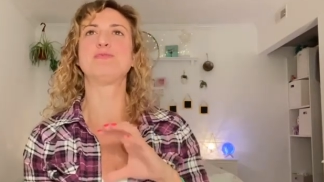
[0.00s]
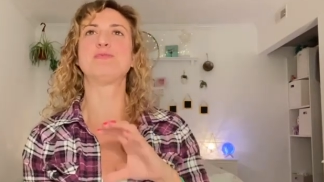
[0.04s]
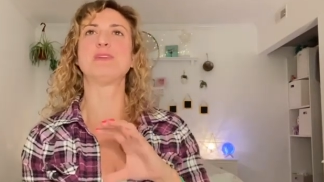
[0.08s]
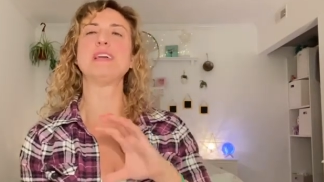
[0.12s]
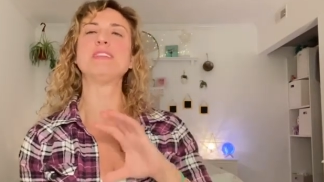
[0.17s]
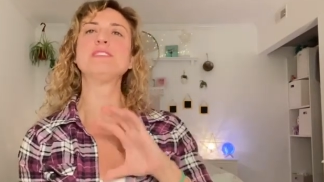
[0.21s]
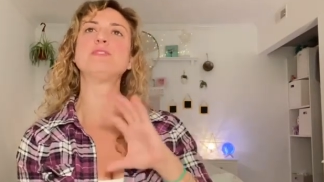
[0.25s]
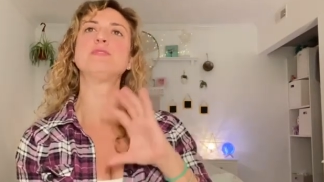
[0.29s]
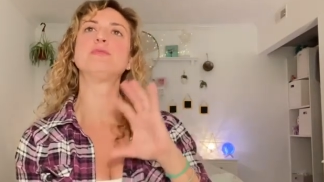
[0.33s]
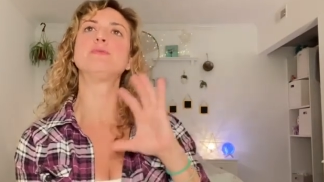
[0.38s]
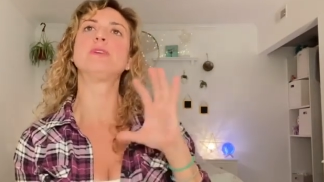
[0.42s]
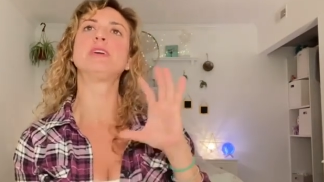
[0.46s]

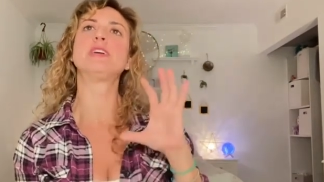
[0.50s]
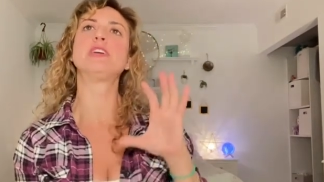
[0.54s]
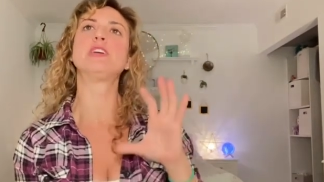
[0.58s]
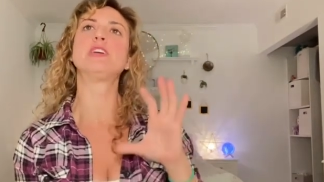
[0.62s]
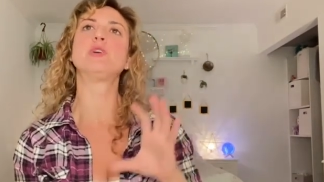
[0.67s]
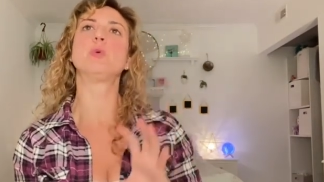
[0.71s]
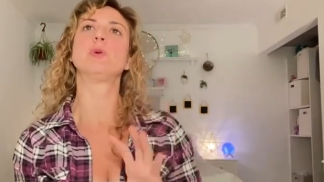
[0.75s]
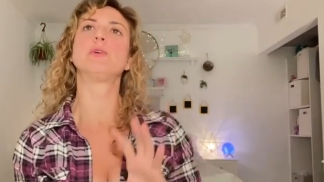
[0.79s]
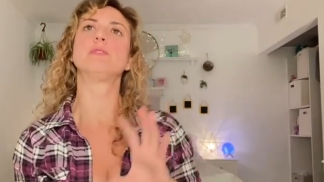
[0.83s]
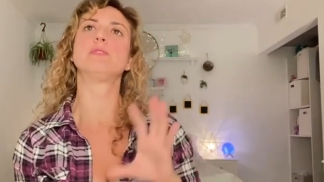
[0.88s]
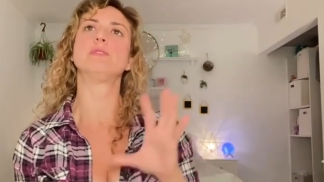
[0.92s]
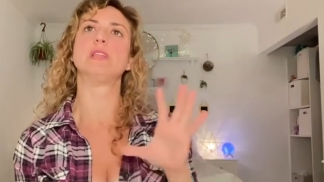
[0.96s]
Rendering
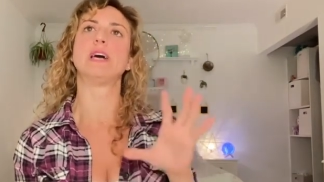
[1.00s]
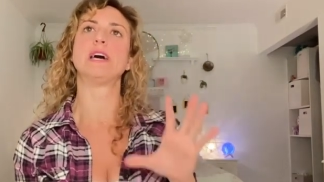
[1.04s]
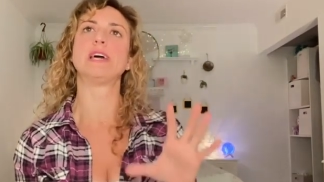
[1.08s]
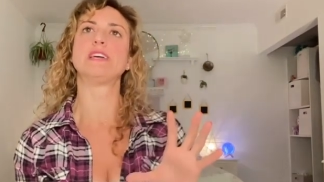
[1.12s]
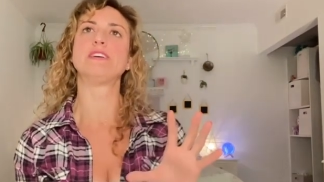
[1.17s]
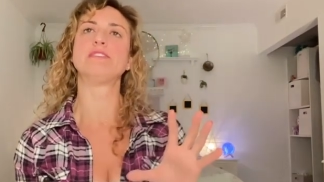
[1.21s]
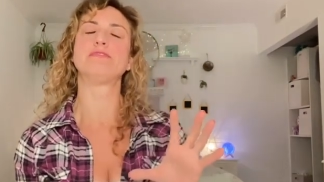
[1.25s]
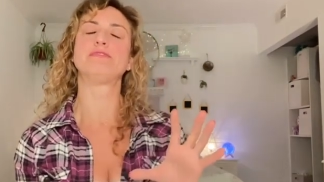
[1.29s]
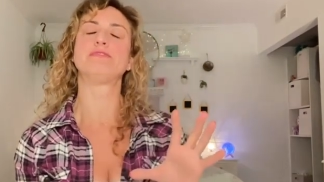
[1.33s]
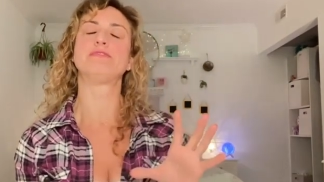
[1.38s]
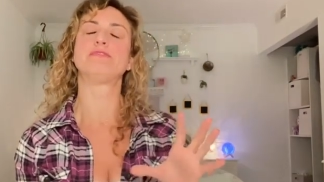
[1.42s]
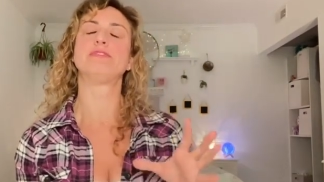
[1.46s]
your
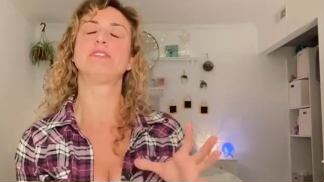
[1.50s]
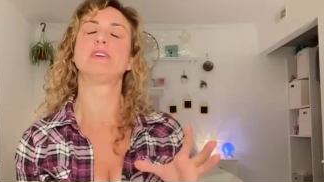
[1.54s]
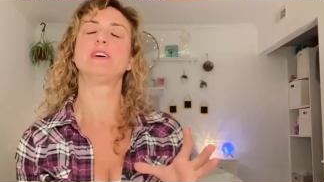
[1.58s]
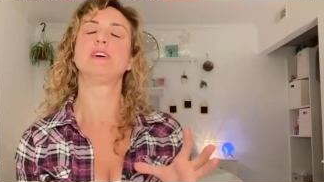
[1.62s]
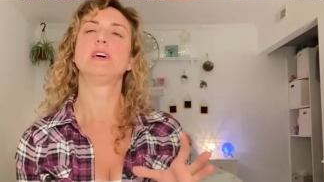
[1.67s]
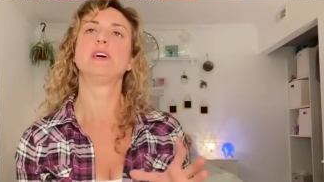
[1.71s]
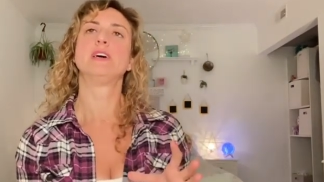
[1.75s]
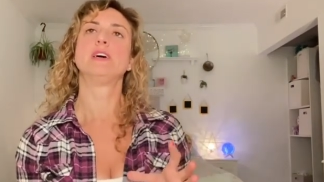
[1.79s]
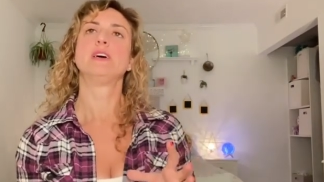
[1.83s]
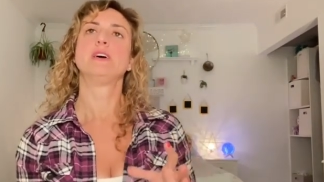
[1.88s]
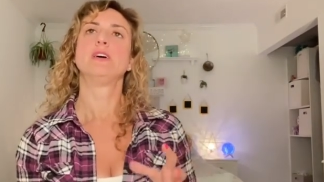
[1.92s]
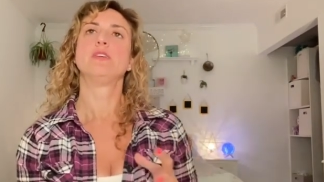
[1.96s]
life
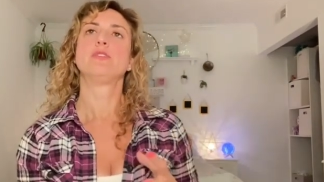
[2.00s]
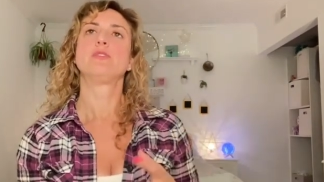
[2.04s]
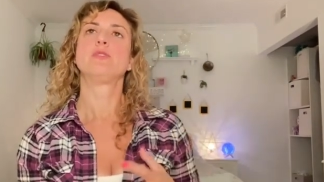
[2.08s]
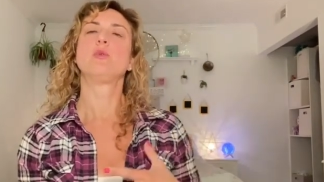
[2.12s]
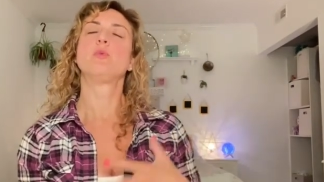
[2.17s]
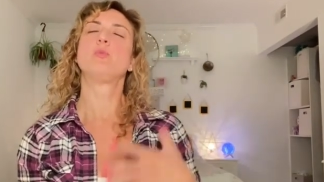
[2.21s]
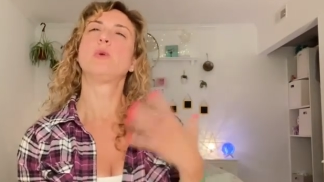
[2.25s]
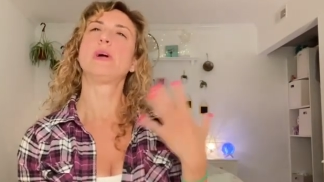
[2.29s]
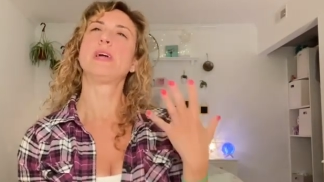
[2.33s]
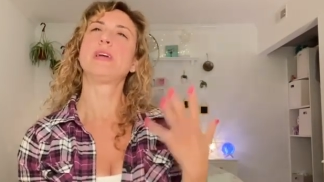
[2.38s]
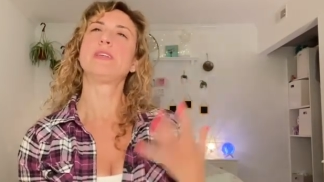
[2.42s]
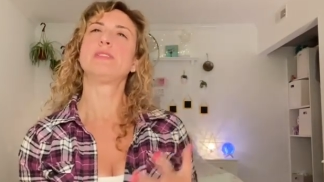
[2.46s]
the
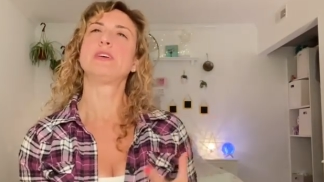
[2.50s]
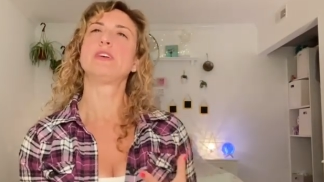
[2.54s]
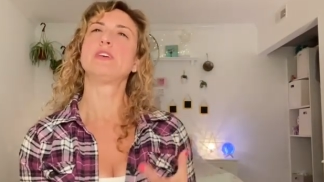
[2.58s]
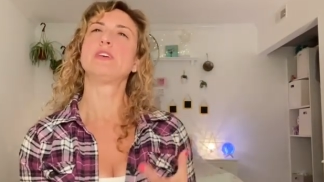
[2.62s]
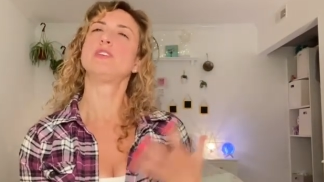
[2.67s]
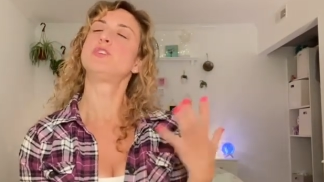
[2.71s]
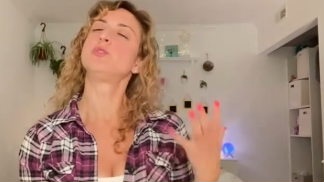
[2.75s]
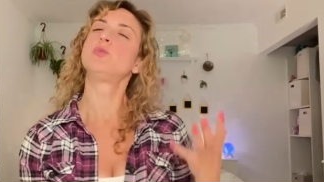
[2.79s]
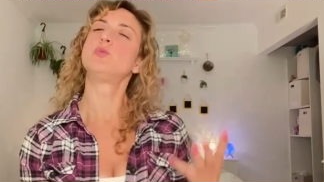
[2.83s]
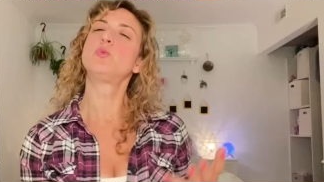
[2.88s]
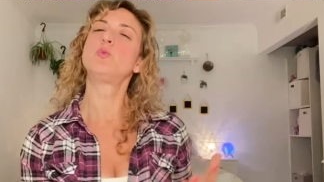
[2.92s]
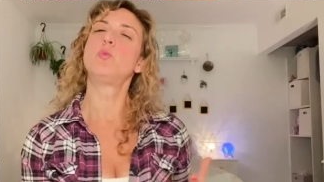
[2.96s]
way that
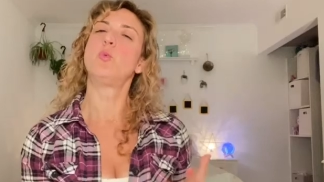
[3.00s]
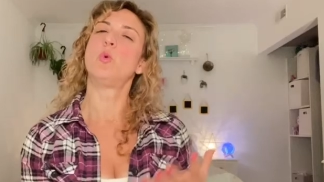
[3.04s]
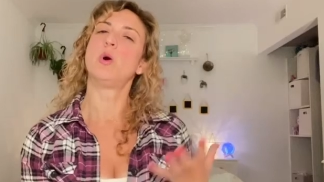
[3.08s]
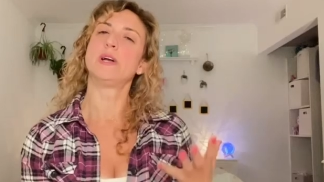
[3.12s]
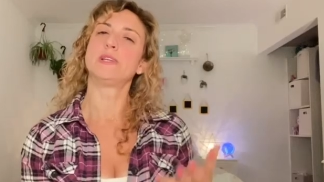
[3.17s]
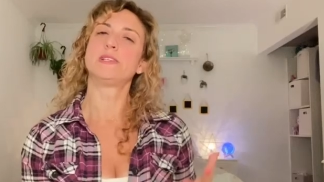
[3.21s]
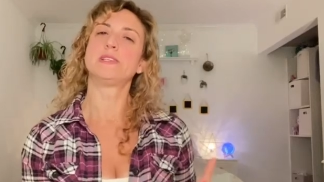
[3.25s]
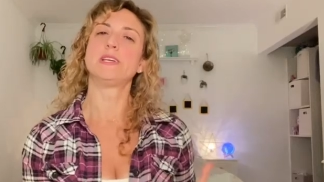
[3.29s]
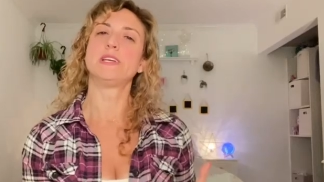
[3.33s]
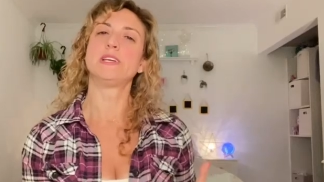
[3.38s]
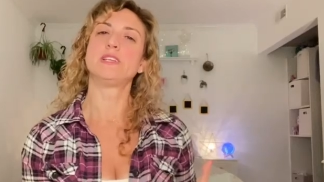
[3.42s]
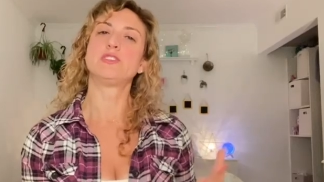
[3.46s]
you
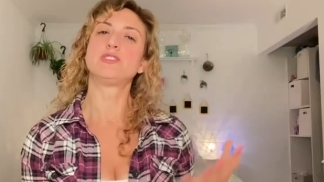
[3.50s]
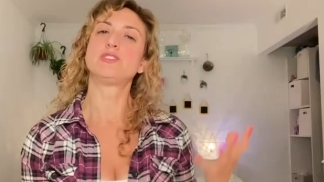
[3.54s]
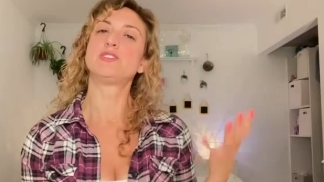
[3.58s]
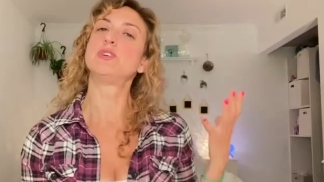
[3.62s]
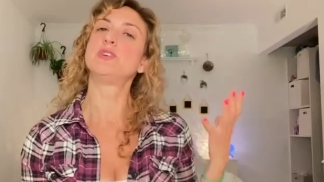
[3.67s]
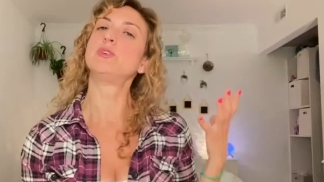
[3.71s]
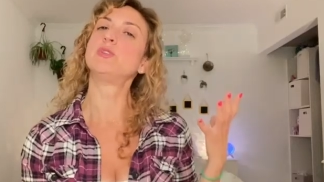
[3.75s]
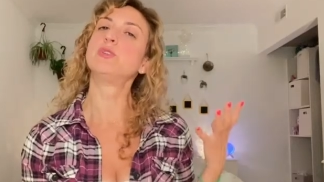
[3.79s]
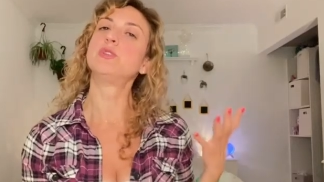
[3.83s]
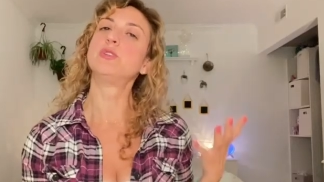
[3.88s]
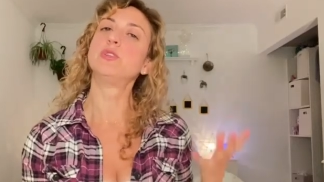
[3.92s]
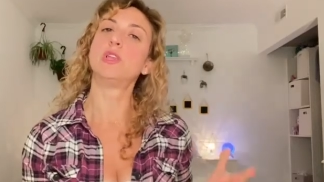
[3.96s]
want it
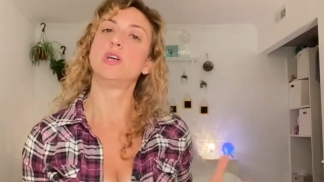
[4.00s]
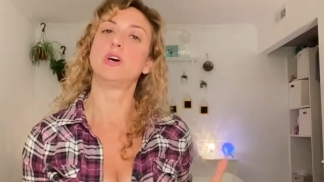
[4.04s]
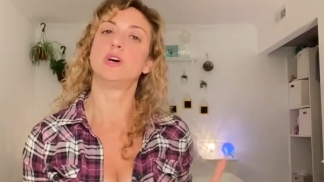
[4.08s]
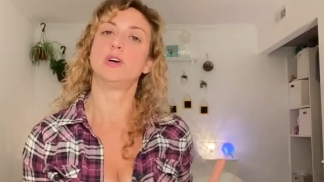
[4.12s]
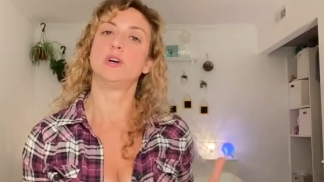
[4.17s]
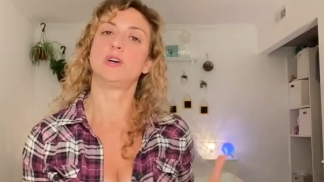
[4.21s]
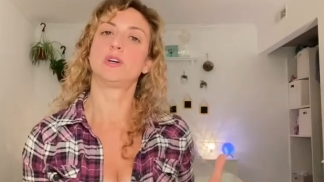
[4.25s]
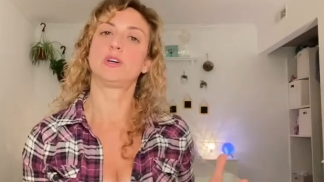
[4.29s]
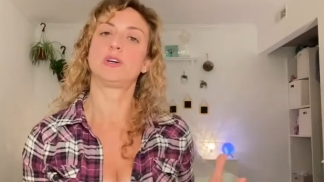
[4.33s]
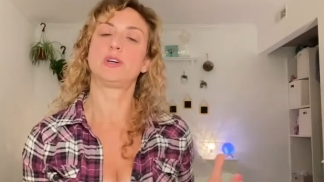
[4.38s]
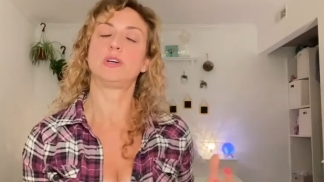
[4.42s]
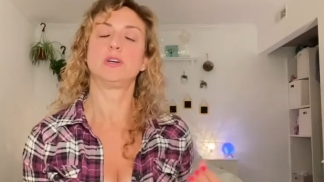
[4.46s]
to
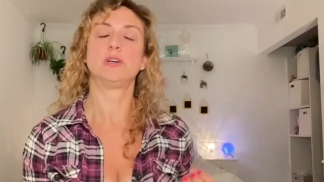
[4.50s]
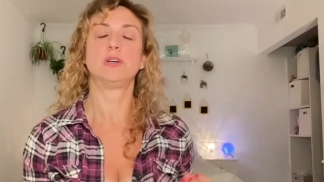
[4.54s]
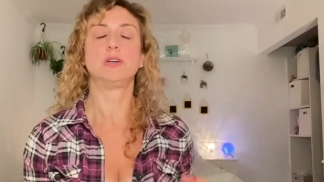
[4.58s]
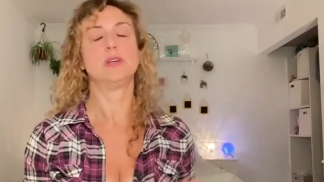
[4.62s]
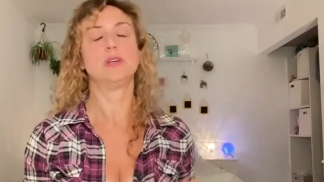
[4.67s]
look.